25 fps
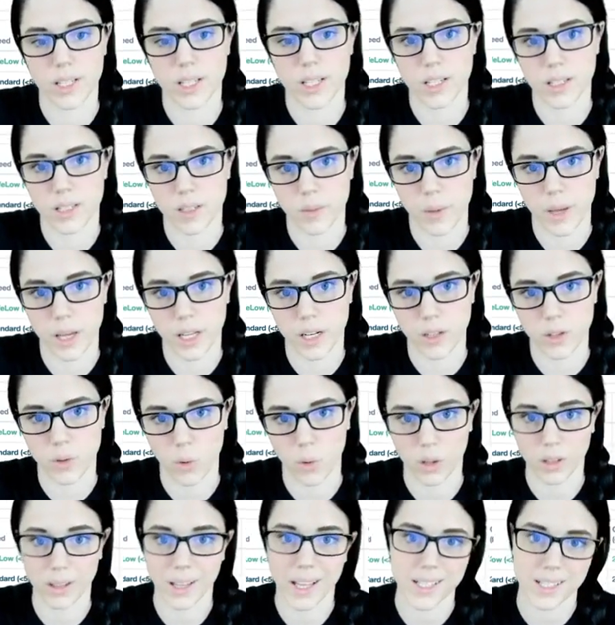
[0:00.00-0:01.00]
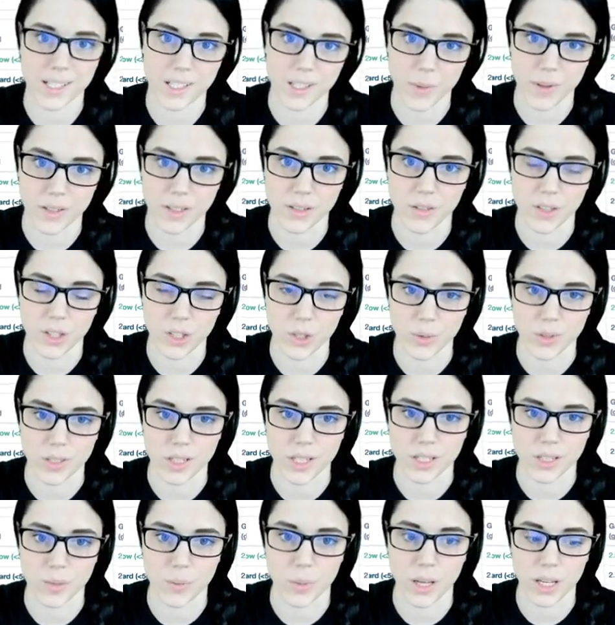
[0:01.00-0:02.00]
anticipated or less
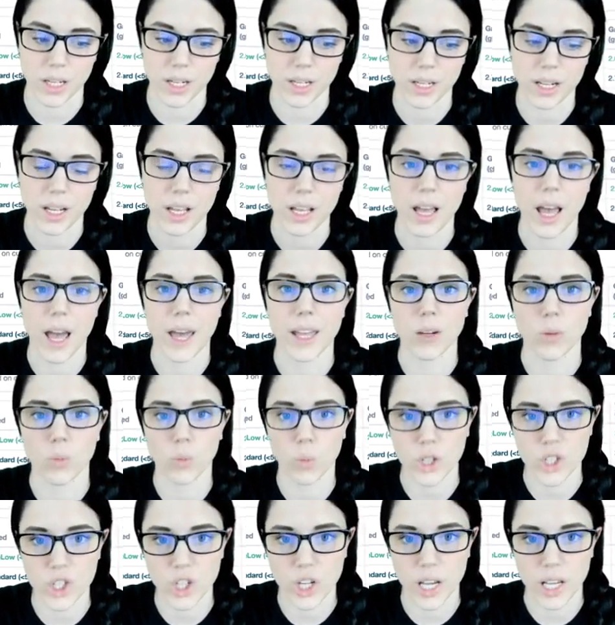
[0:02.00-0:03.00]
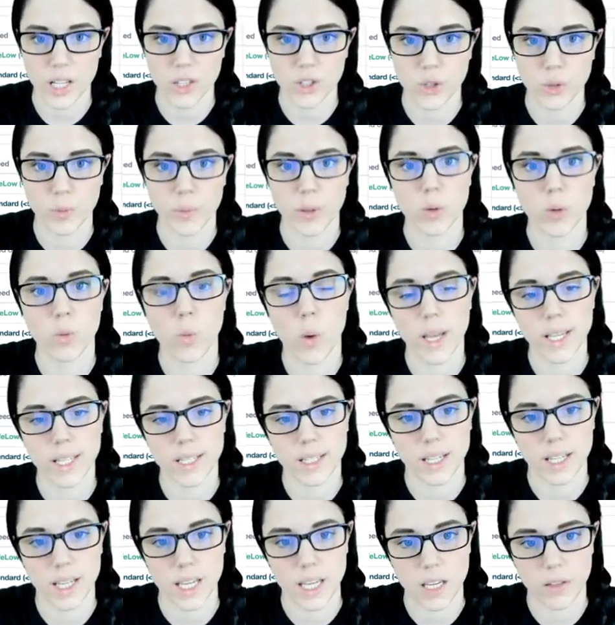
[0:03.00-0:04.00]
expensive than you anticipated, and in which case you'd
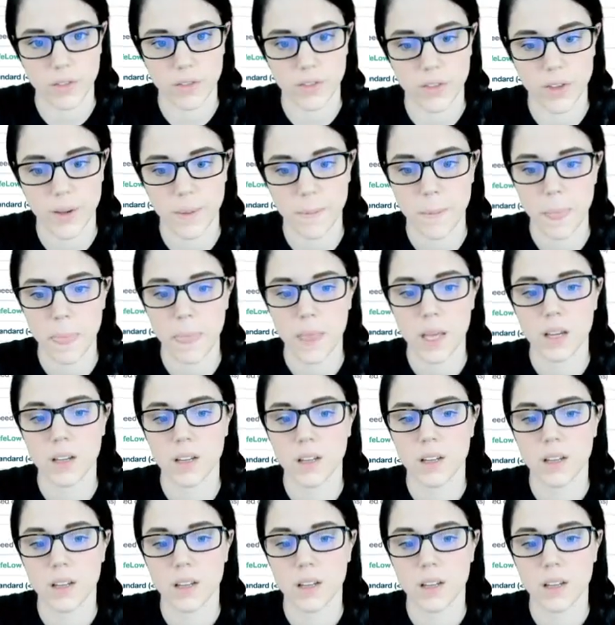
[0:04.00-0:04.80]
be wasting ETH.